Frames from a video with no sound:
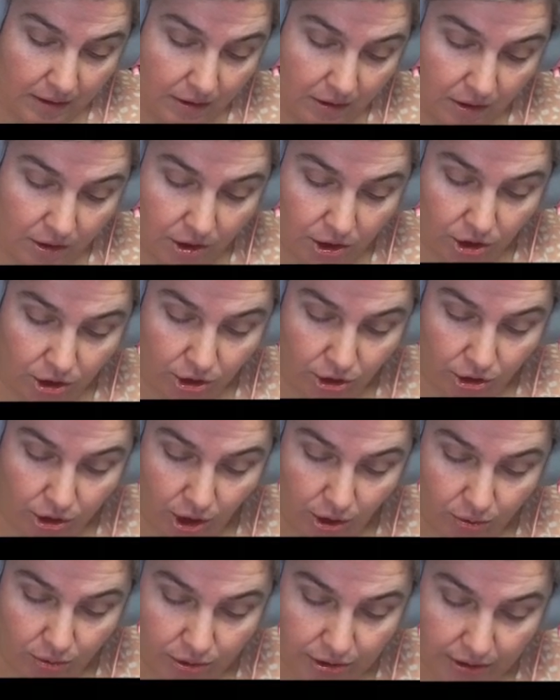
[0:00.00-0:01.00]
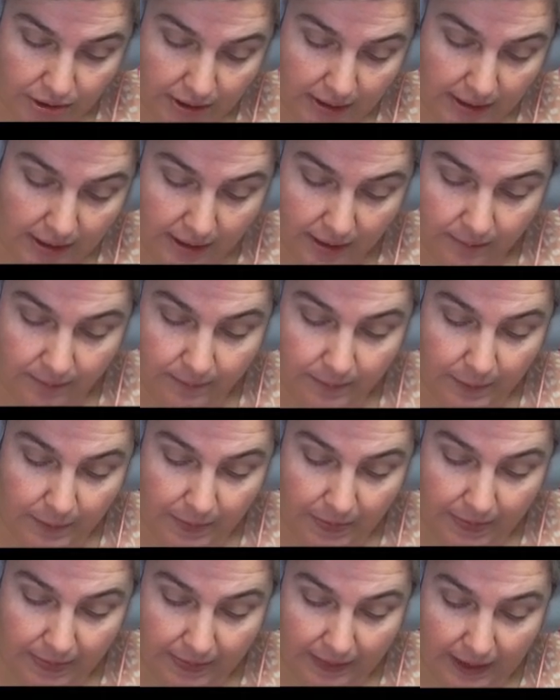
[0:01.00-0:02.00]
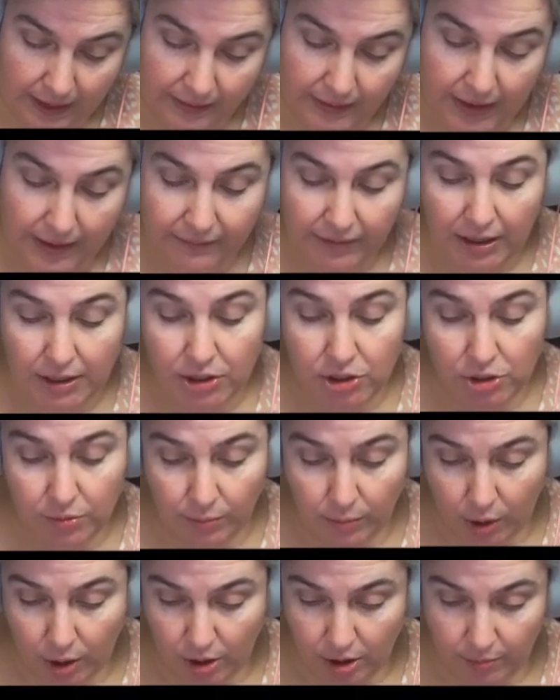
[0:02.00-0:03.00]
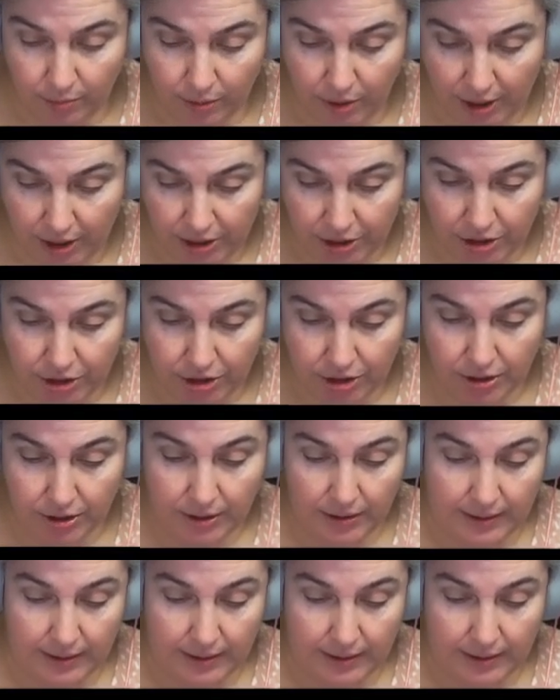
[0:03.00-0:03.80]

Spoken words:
close to them, and then I've got a smaller brush